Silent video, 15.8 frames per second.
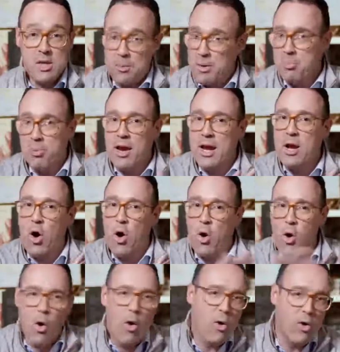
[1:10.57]
help me break
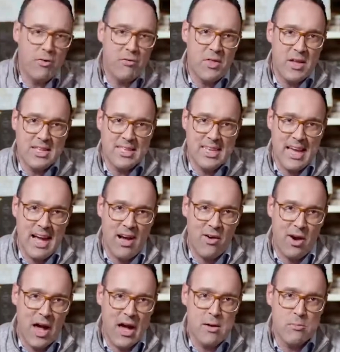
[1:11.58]
all of this
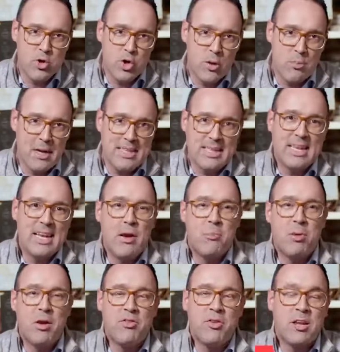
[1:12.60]
down, I am joined by
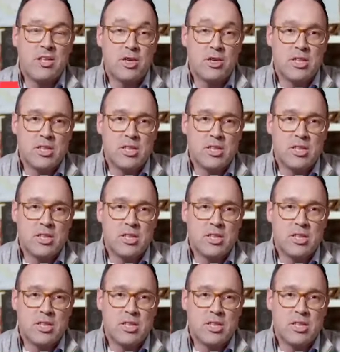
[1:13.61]
CNN presidential